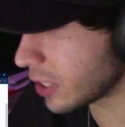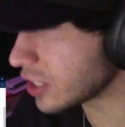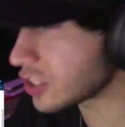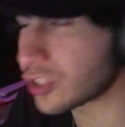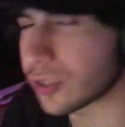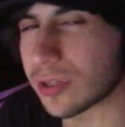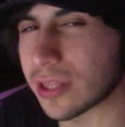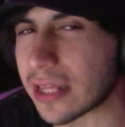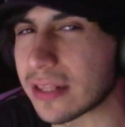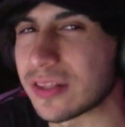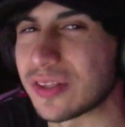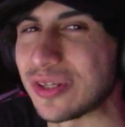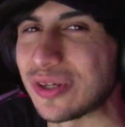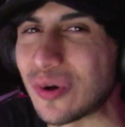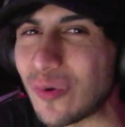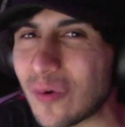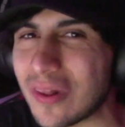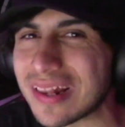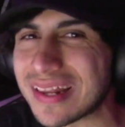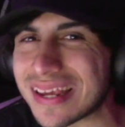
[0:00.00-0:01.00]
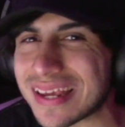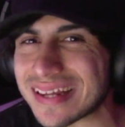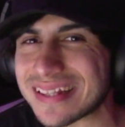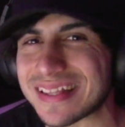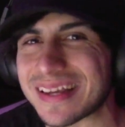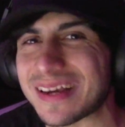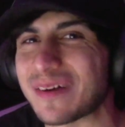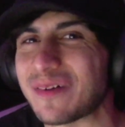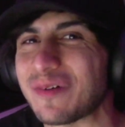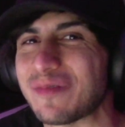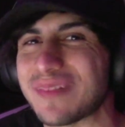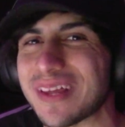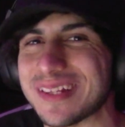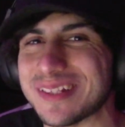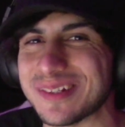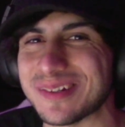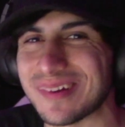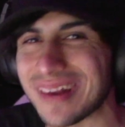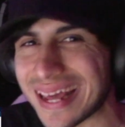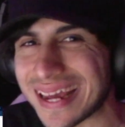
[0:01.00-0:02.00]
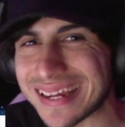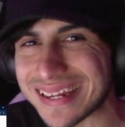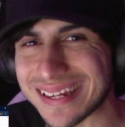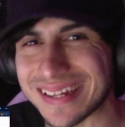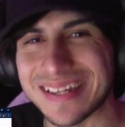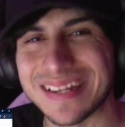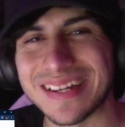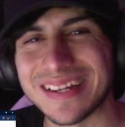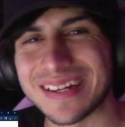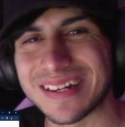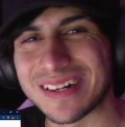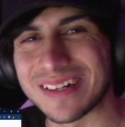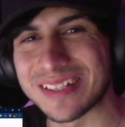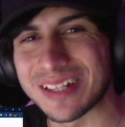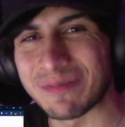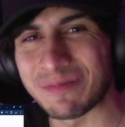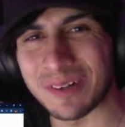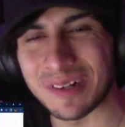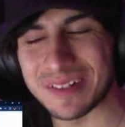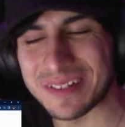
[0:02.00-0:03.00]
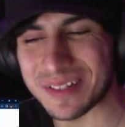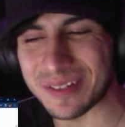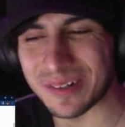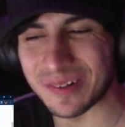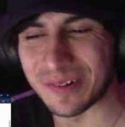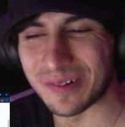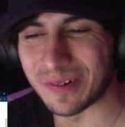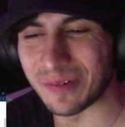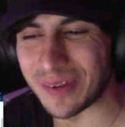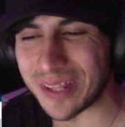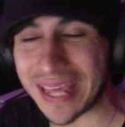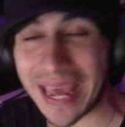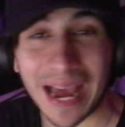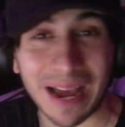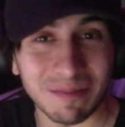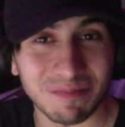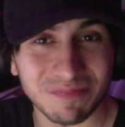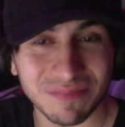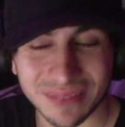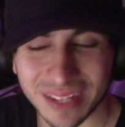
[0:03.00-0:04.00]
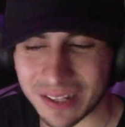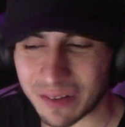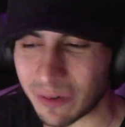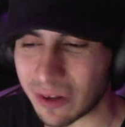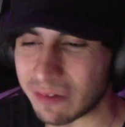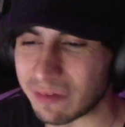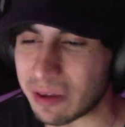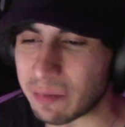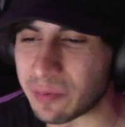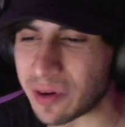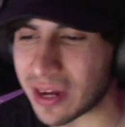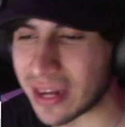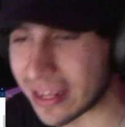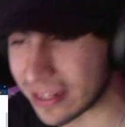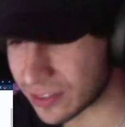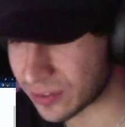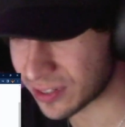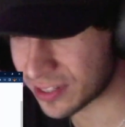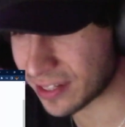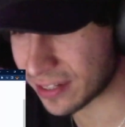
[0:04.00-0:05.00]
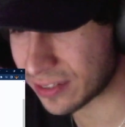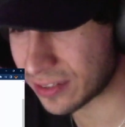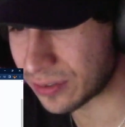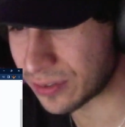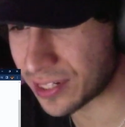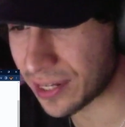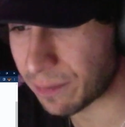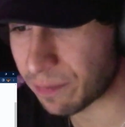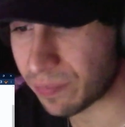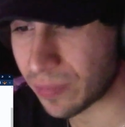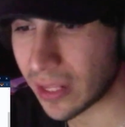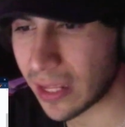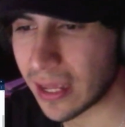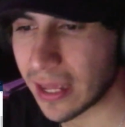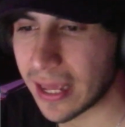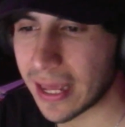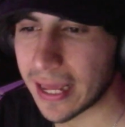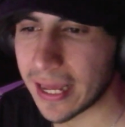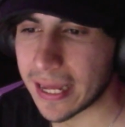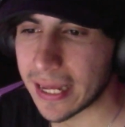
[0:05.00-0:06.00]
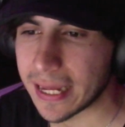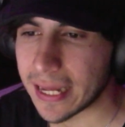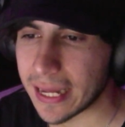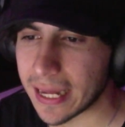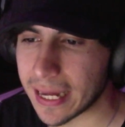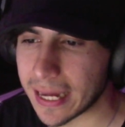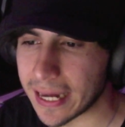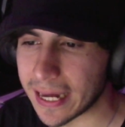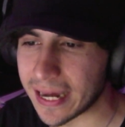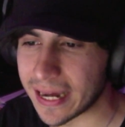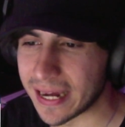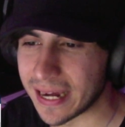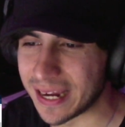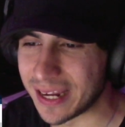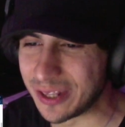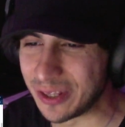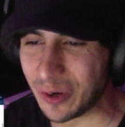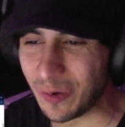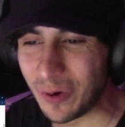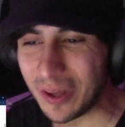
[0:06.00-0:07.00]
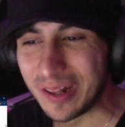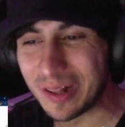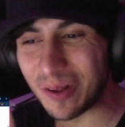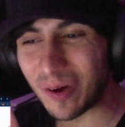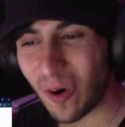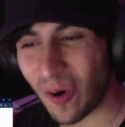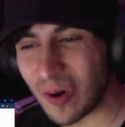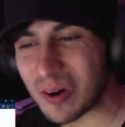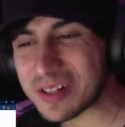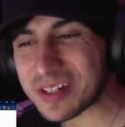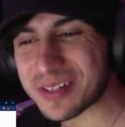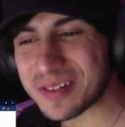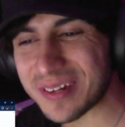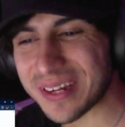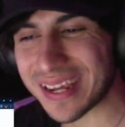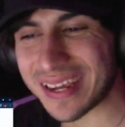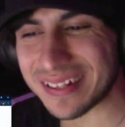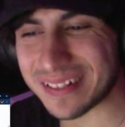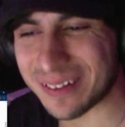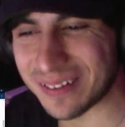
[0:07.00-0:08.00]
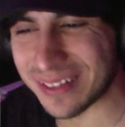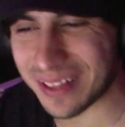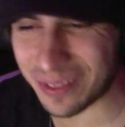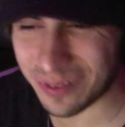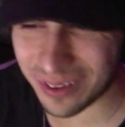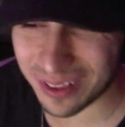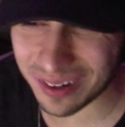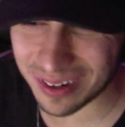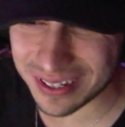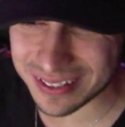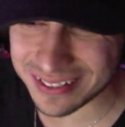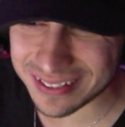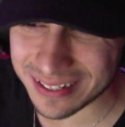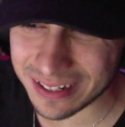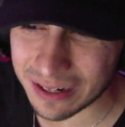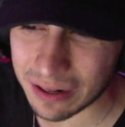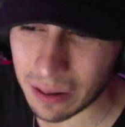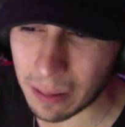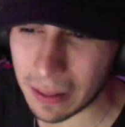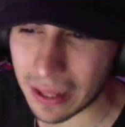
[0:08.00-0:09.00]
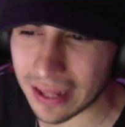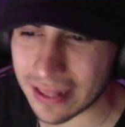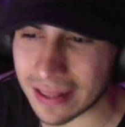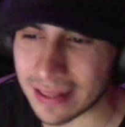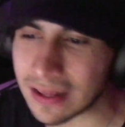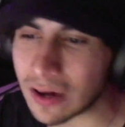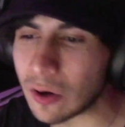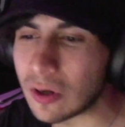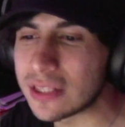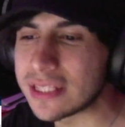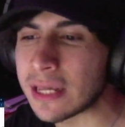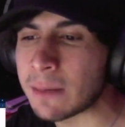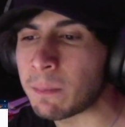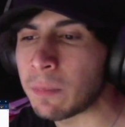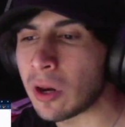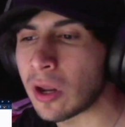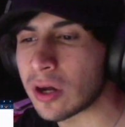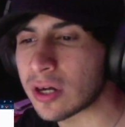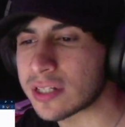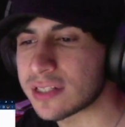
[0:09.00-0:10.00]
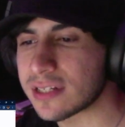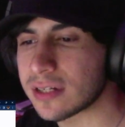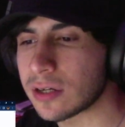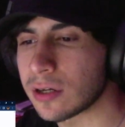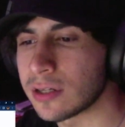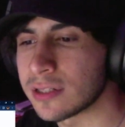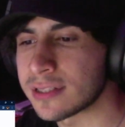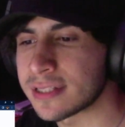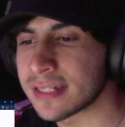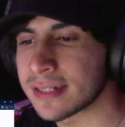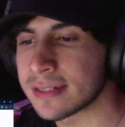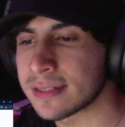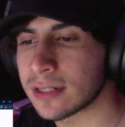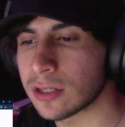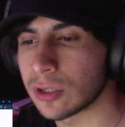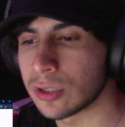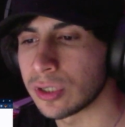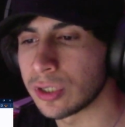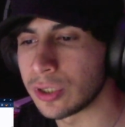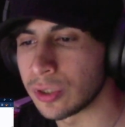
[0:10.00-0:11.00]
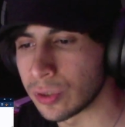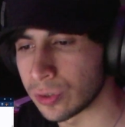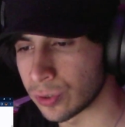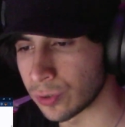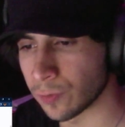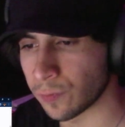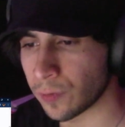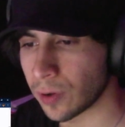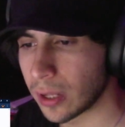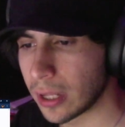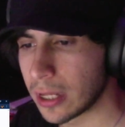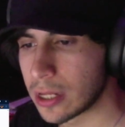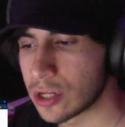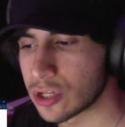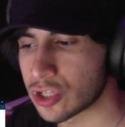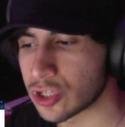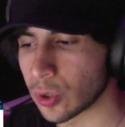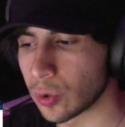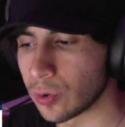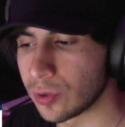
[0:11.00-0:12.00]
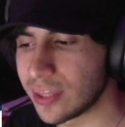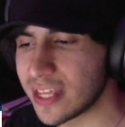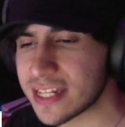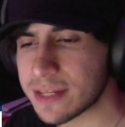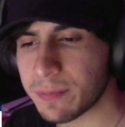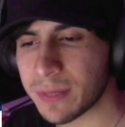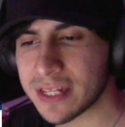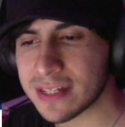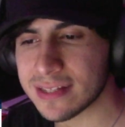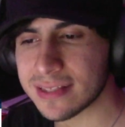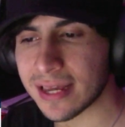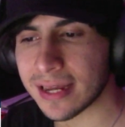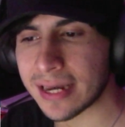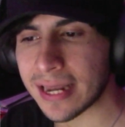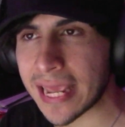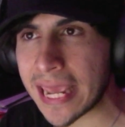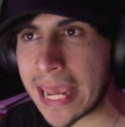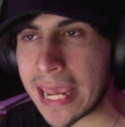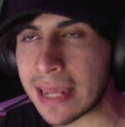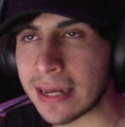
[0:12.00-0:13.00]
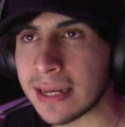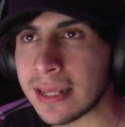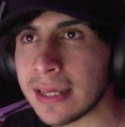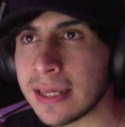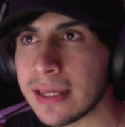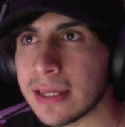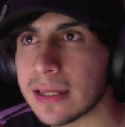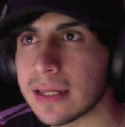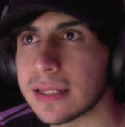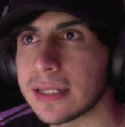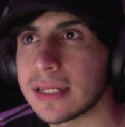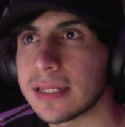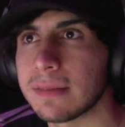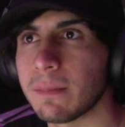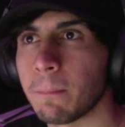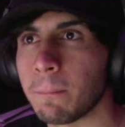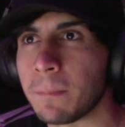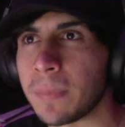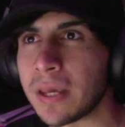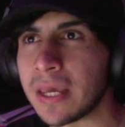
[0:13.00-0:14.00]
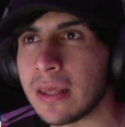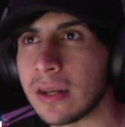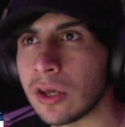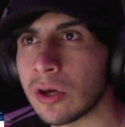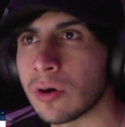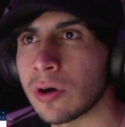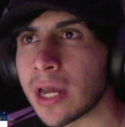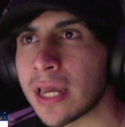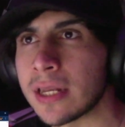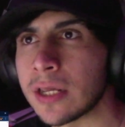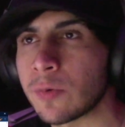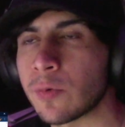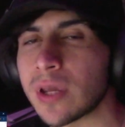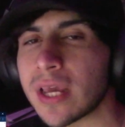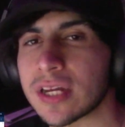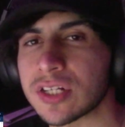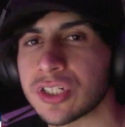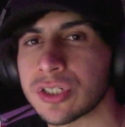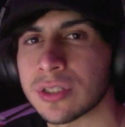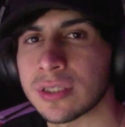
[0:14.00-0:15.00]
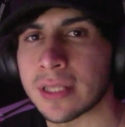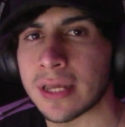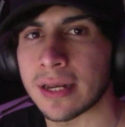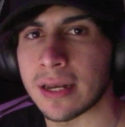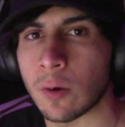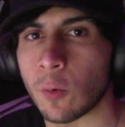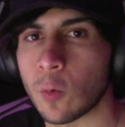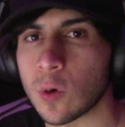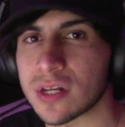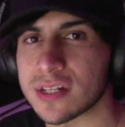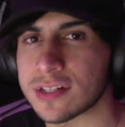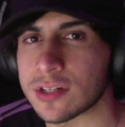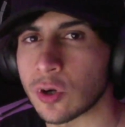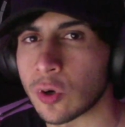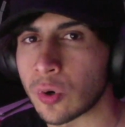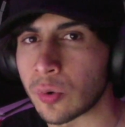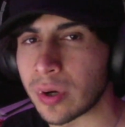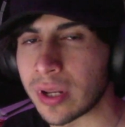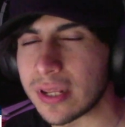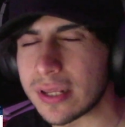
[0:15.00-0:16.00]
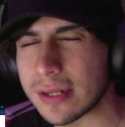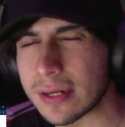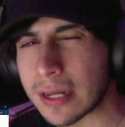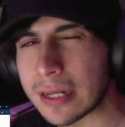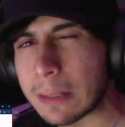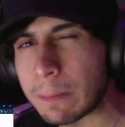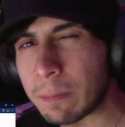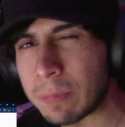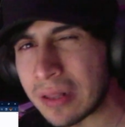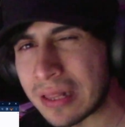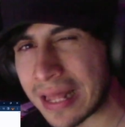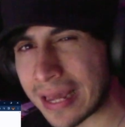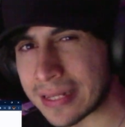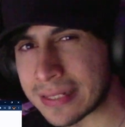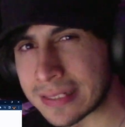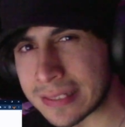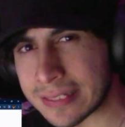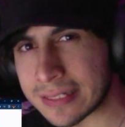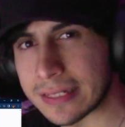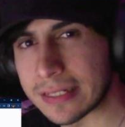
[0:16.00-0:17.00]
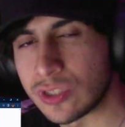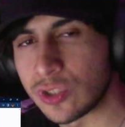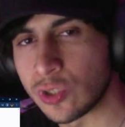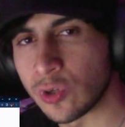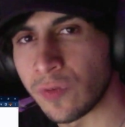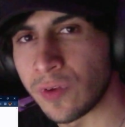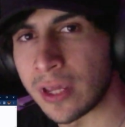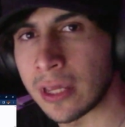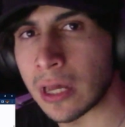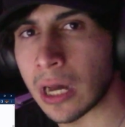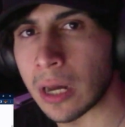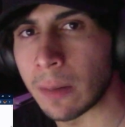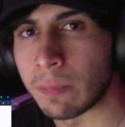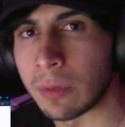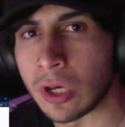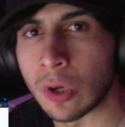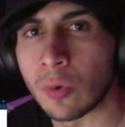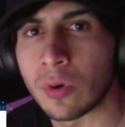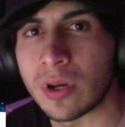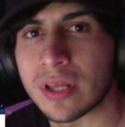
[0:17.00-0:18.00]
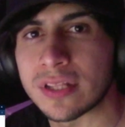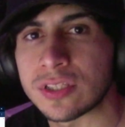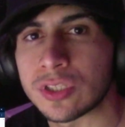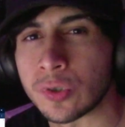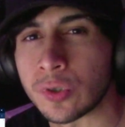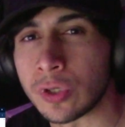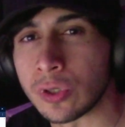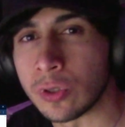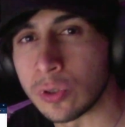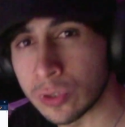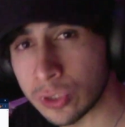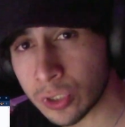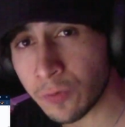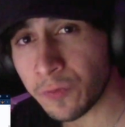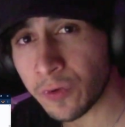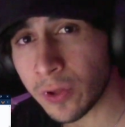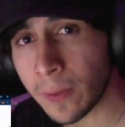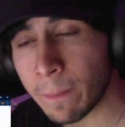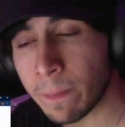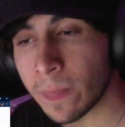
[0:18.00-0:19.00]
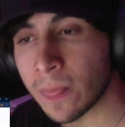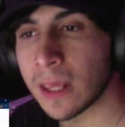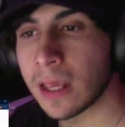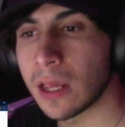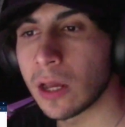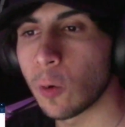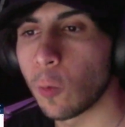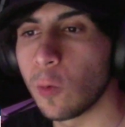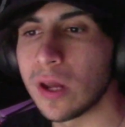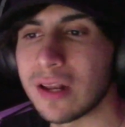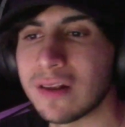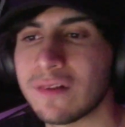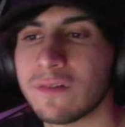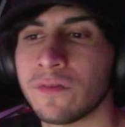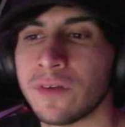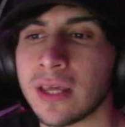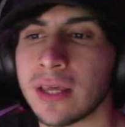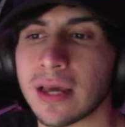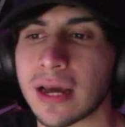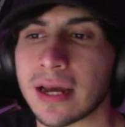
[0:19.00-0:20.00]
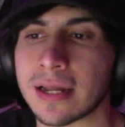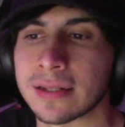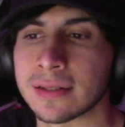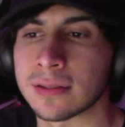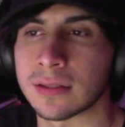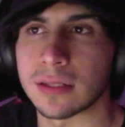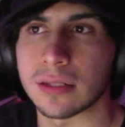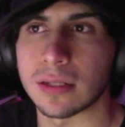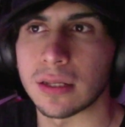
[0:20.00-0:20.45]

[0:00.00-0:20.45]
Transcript: sure that you will get a group that you like on the fall, so yeah, that will be pretty interesting to see. Uh, you will also get on the $3 tier uh, all the blocked content on YouTube. So this means that any video, any reaction that was originally planned to be uploaded to YouTube will be and